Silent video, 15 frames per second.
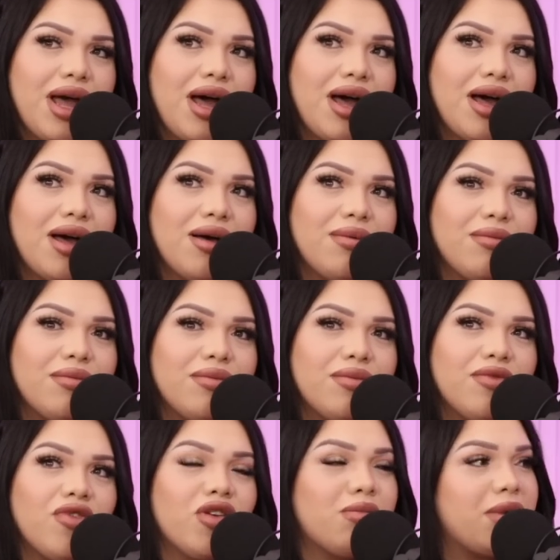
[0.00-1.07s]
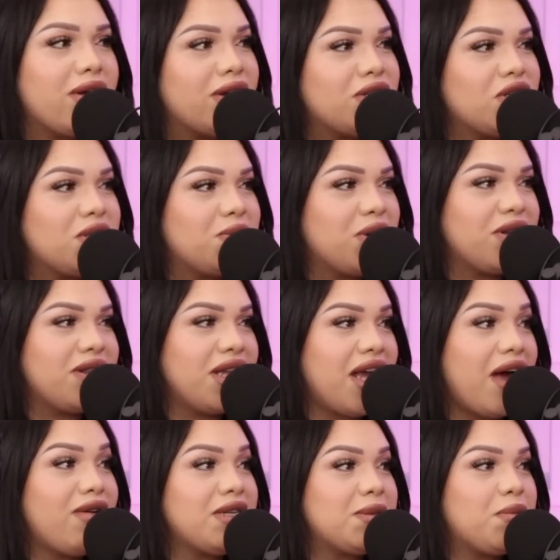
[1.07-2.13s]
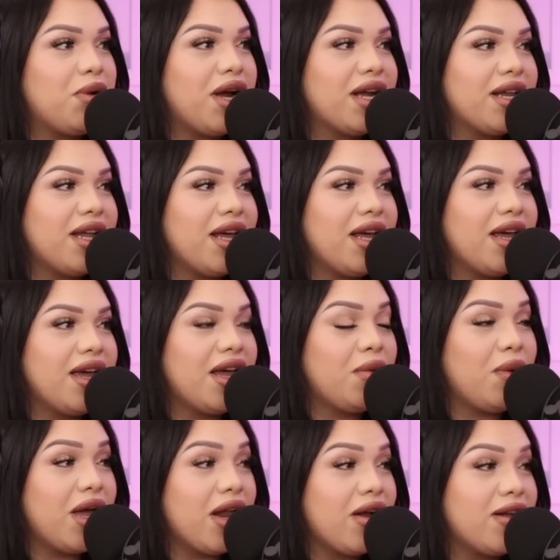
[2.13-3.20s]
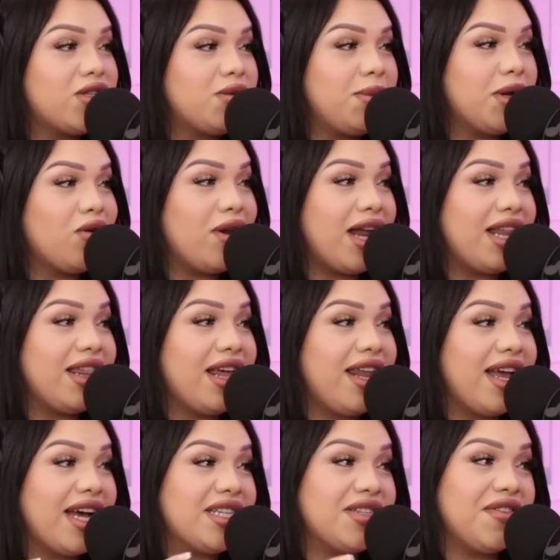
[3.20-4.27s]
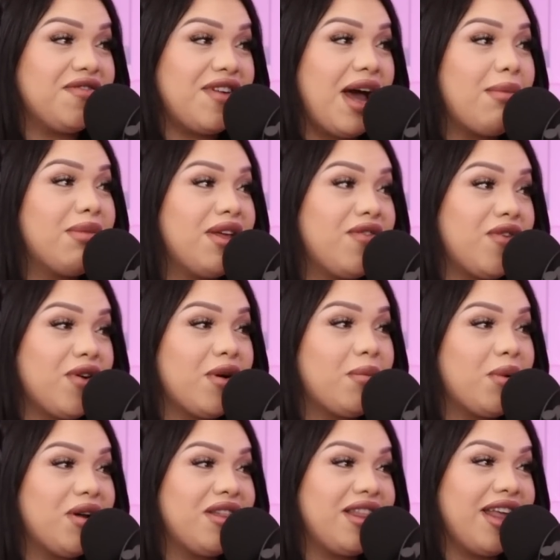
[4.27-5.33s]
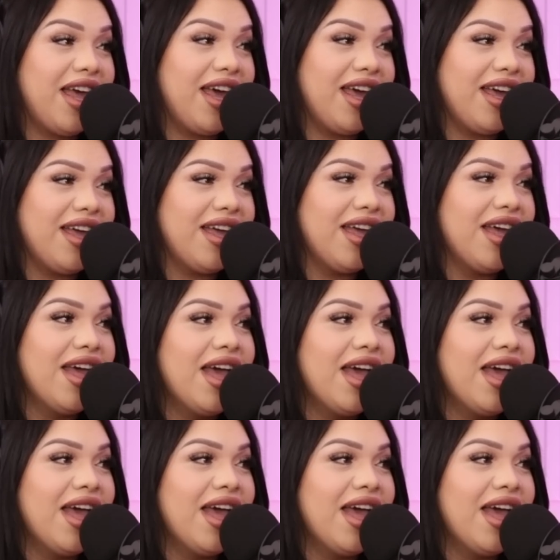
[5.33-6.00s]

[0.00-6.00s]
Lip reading: For Marisol's birthday, I was pregnant and we had gone to Picolandia like as a family for her birthday.